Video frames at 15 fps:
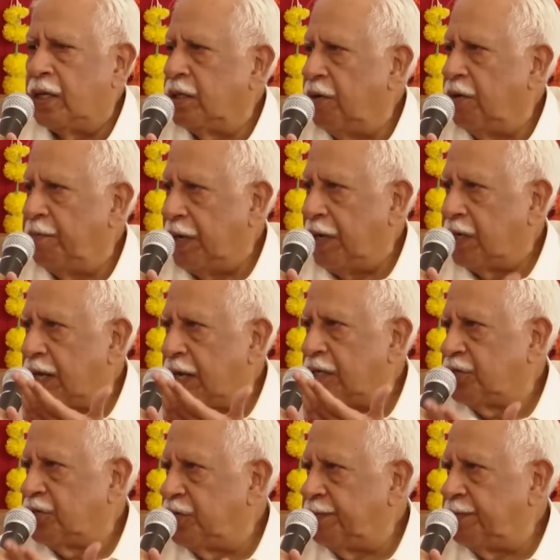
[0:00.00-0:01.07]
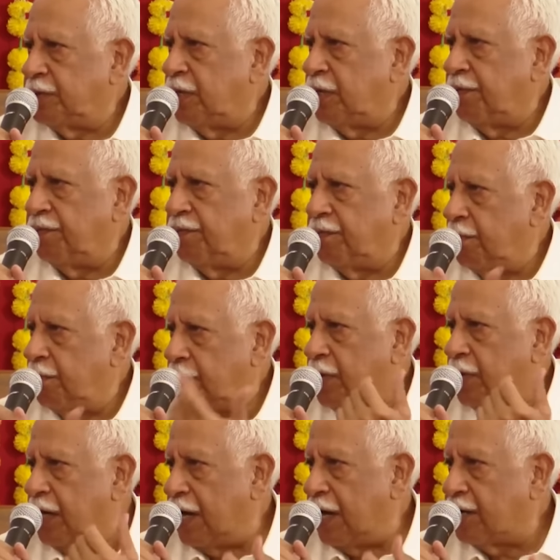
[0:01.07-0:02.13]
They built airstrips, they've
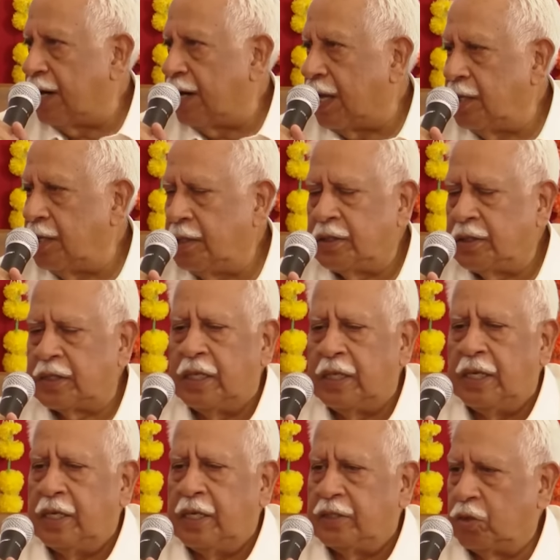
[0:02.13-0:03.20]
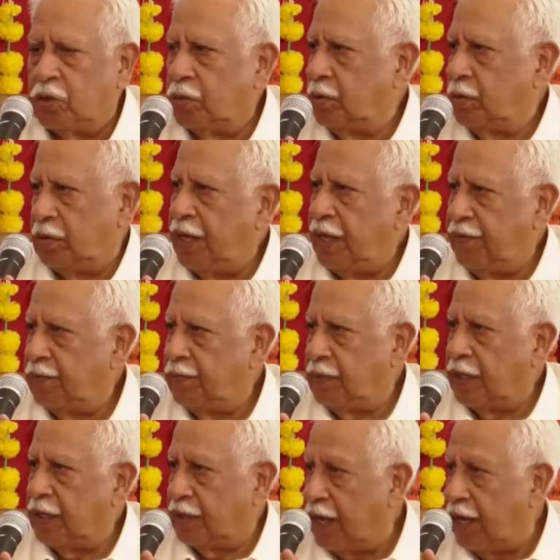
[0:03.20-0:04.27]
created islands. So they're
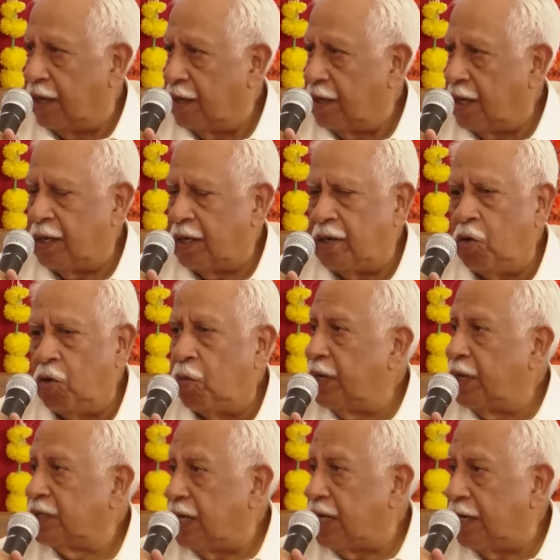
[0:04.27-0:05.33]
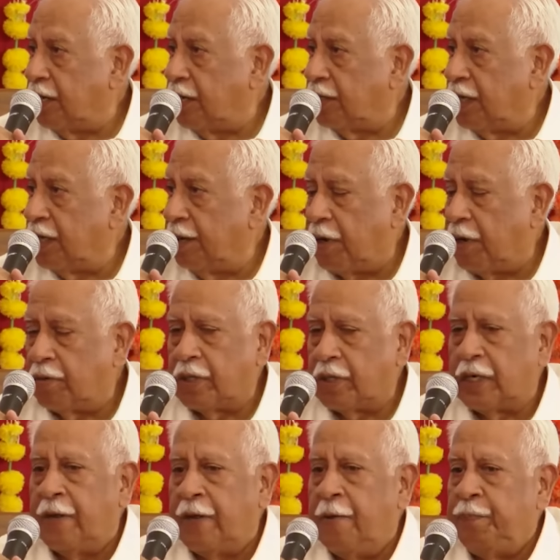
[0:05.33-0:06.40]
there, and no one has done anything about it.
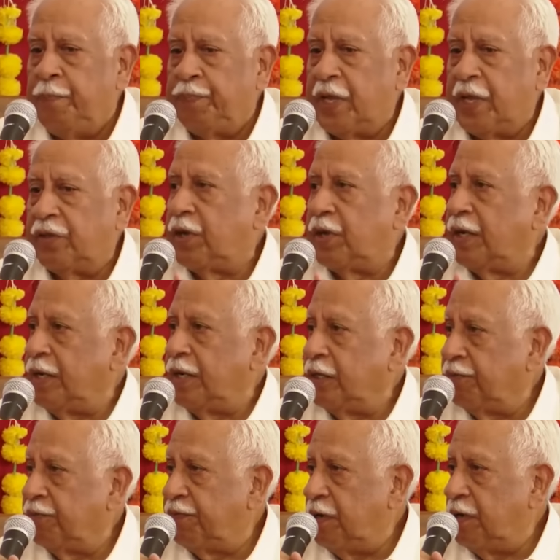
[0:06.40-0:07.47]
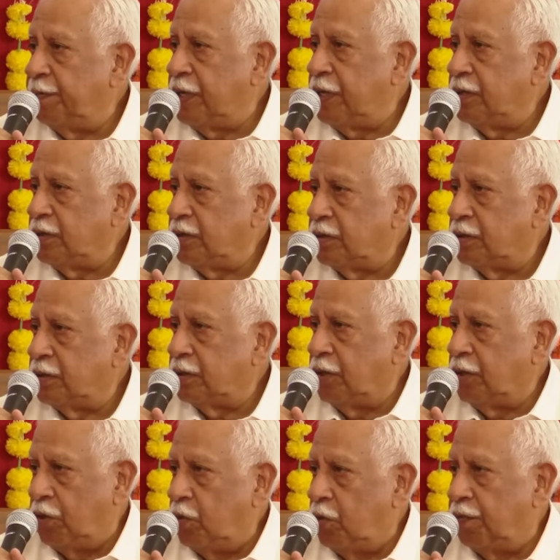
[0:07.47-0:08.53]
They're threatening the Philippines,
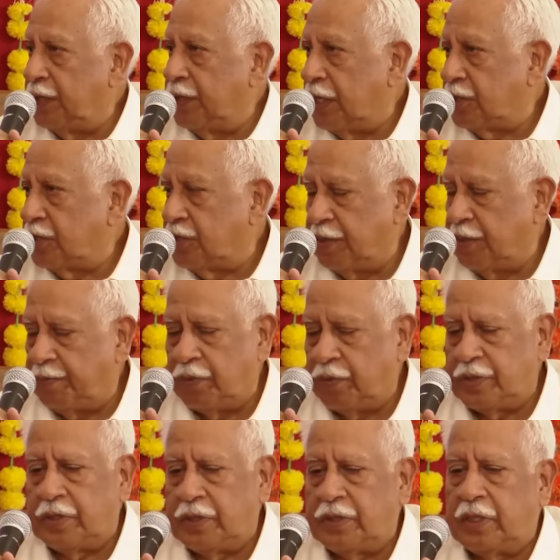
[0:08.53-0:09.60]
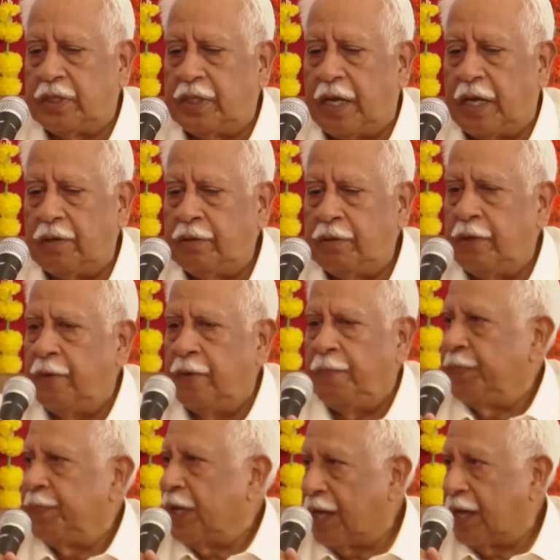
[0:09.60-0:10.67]
you know, with that ship which is down.
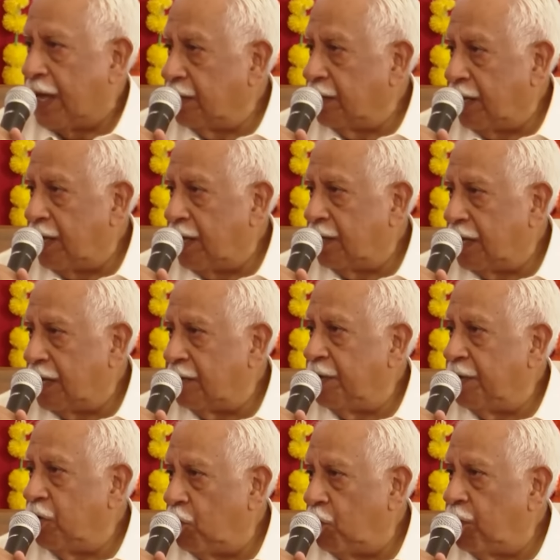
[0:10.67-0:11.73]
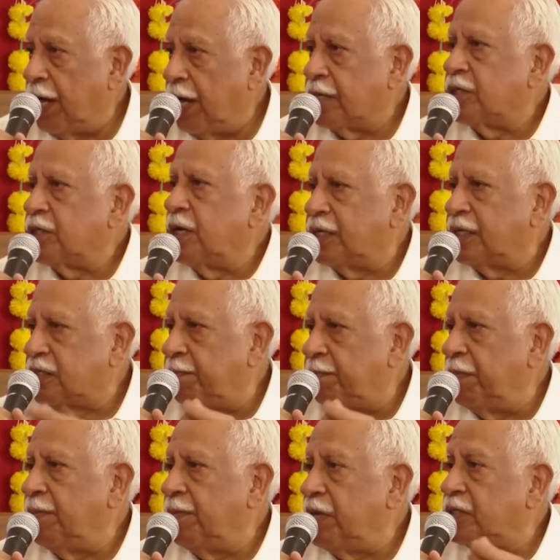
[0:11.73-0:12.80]
Again, there has been no reaction
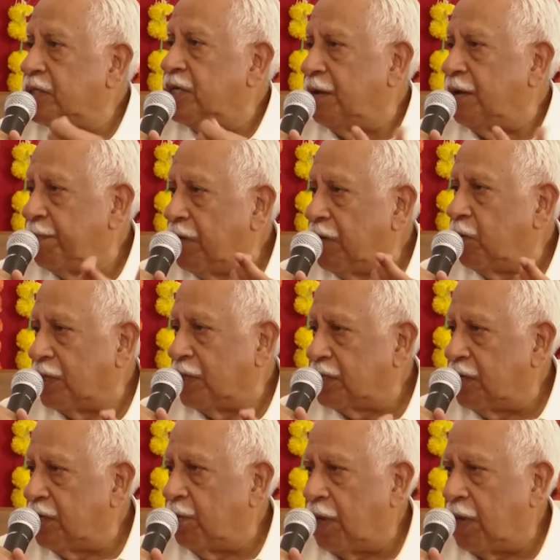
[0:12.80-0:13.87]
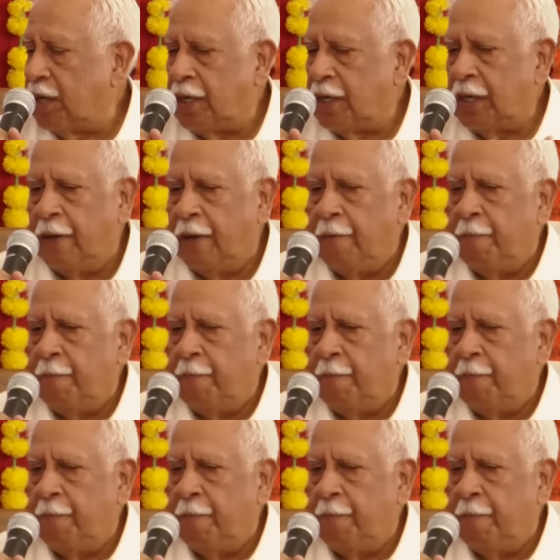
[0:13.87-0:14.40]
except maybe a statement once in a while. Yeah.